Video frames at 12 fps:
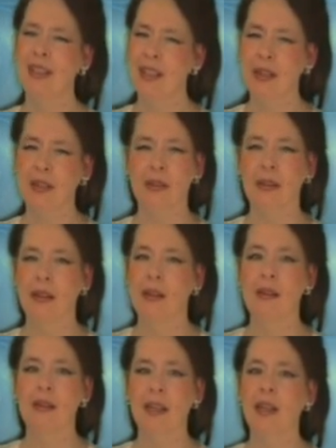But still,
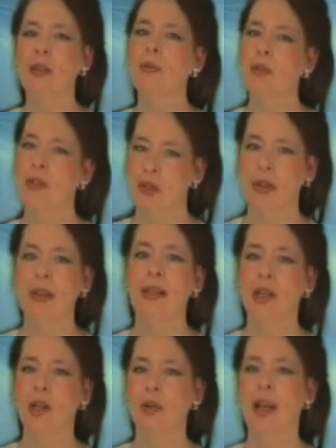SCENAR will
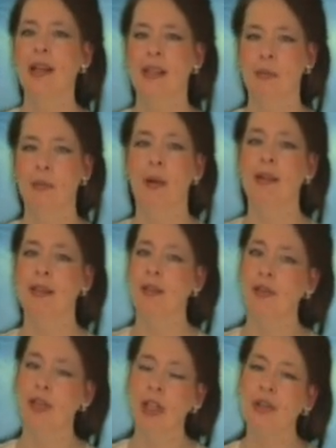certainly create some
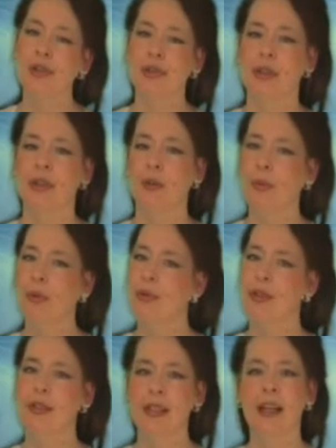positive changes in the
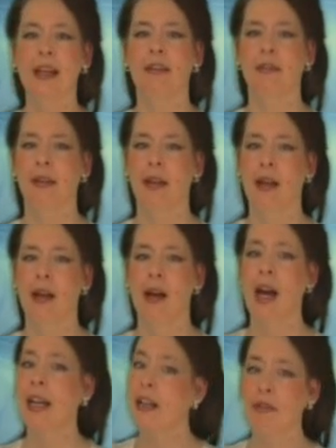person's life.
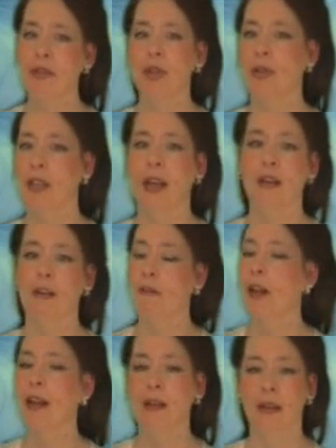I never saw SCENAR
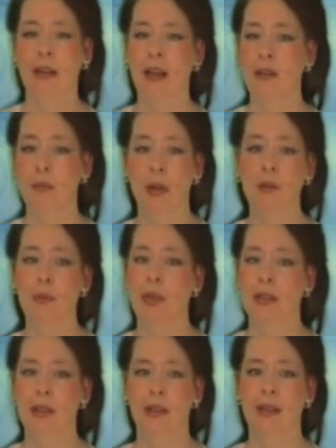fail in that
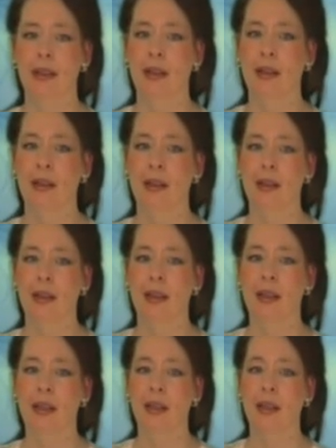department.
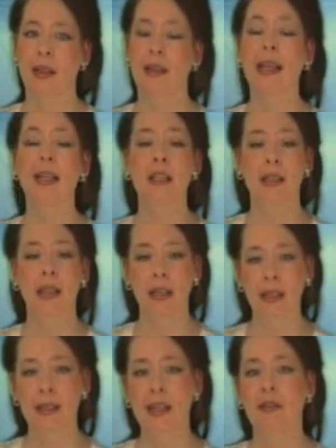In
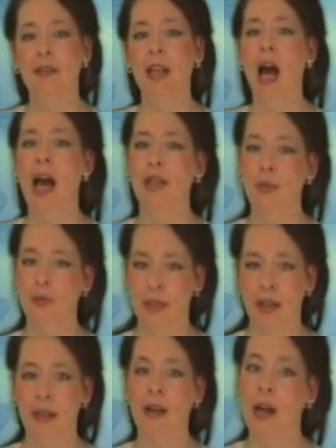1997, I took
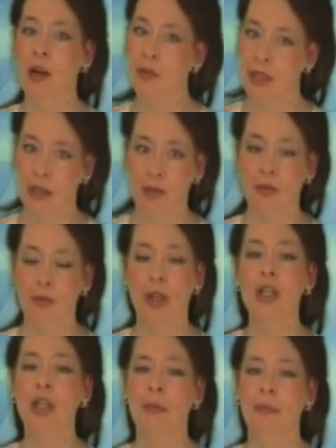SCENAR outside of
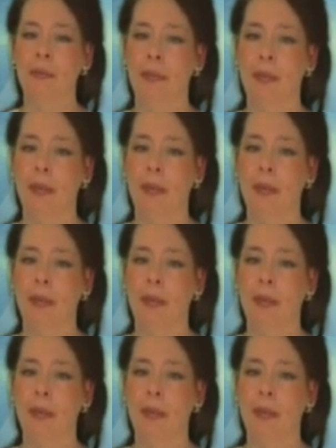Russia.